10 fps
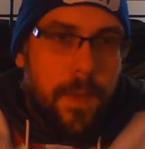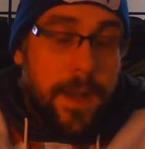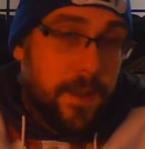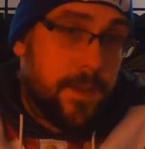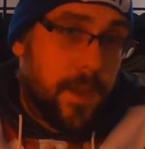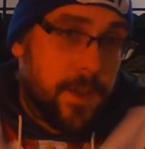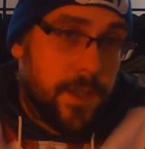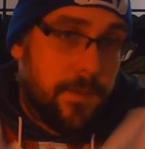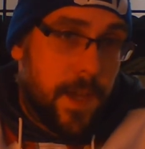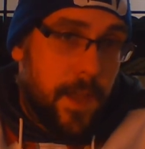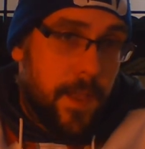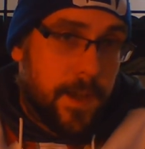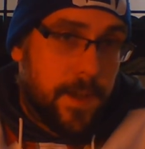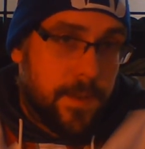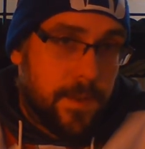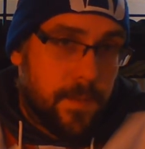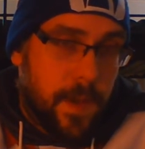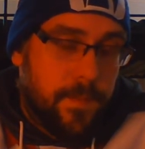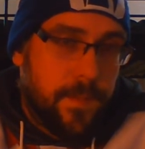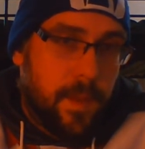and a discussion of dialectics as
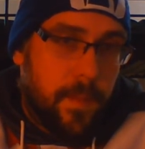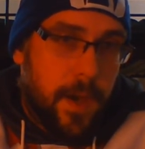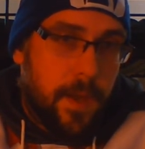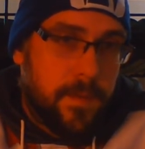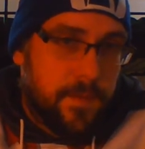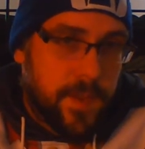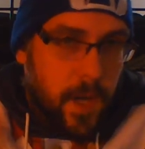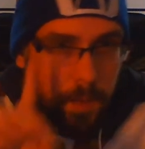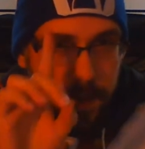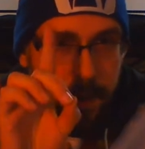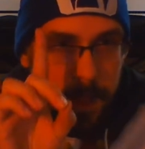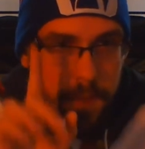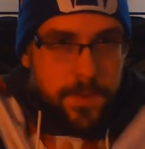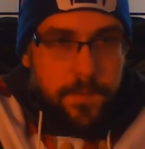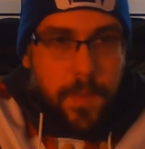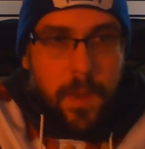well. But starting with critiques,